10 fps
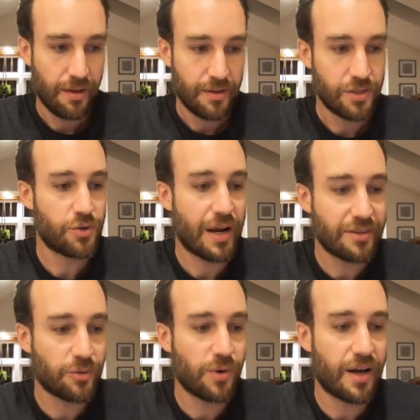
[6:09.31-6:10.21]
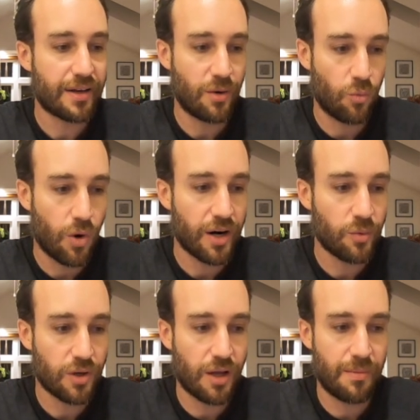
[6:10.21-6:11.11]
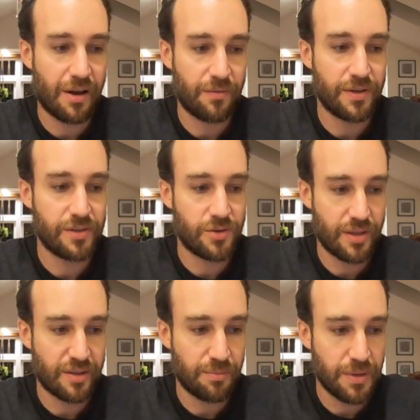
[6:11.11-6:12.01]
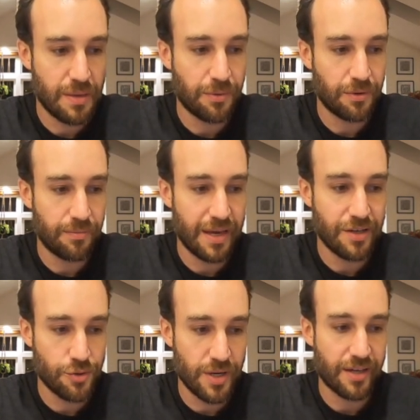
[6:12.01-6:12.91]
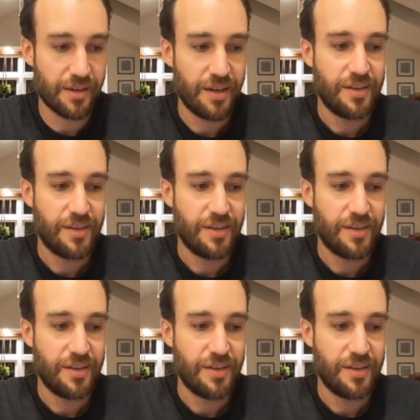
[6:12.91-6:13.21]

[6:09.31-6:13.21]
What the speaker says: Strike the rock and water will come out of it so that the people may drink."